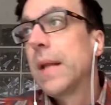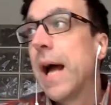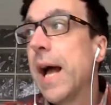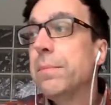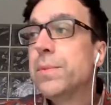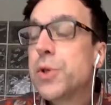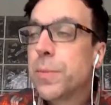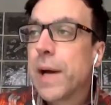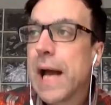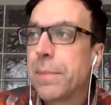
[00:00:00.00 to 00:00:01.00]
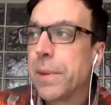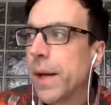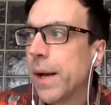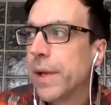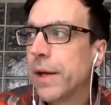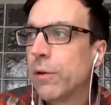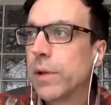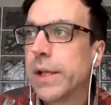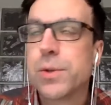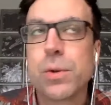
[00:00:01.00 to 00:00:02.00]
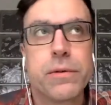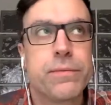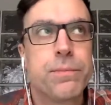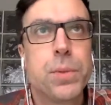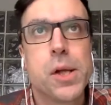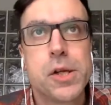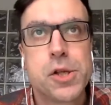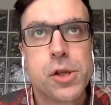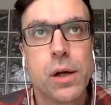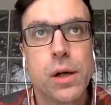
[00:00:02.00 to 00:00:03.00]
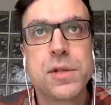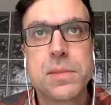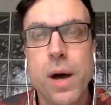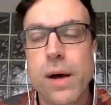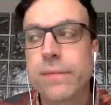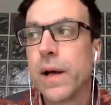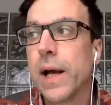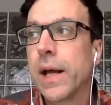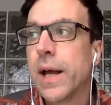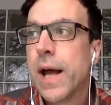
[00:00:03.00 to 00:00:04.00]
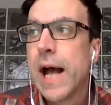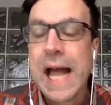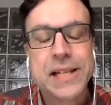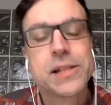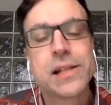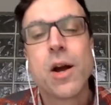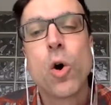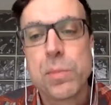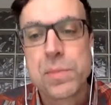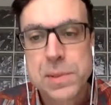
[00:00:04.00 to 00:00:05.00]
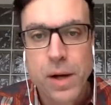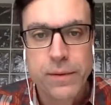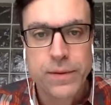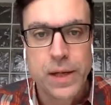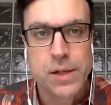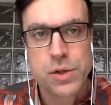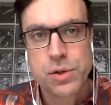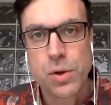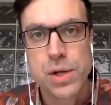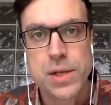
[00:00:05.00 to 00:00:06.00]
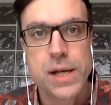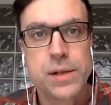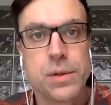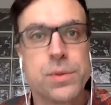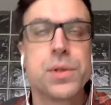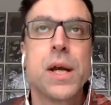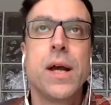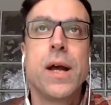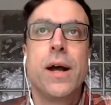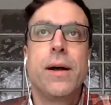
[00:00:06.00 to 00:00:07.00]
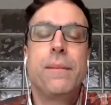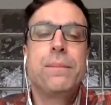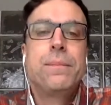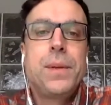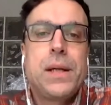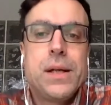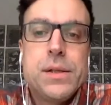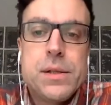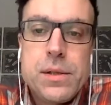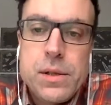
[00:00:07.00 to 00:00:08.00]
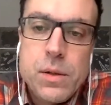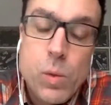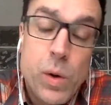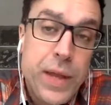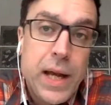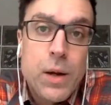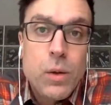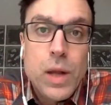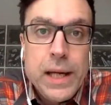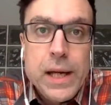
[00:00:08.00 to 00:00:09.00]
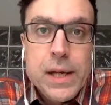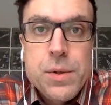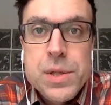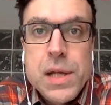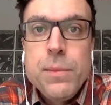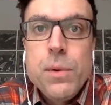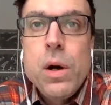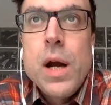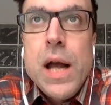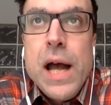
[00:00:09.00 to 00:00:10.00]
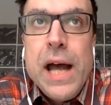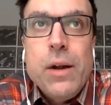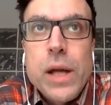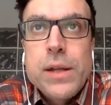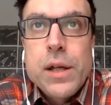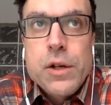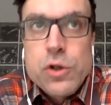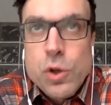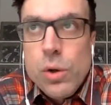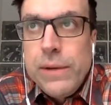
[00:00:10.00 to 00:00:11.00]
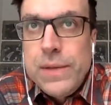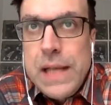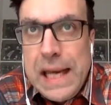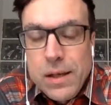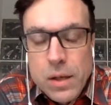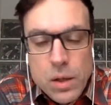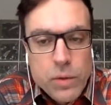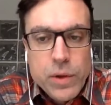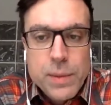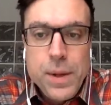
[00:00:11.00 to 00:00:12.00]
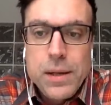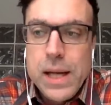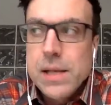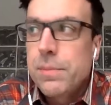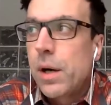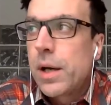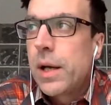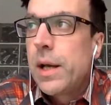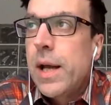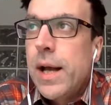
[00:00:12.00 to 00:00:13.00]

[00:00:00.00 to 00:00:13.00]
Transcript: I'm super happy, and I'm like really sort of bullish on Spotify. I actually hope Spotify destroys iTunes, because one thing, I don't like iTunes anymore. I don't like the control they've taken over the podcast market.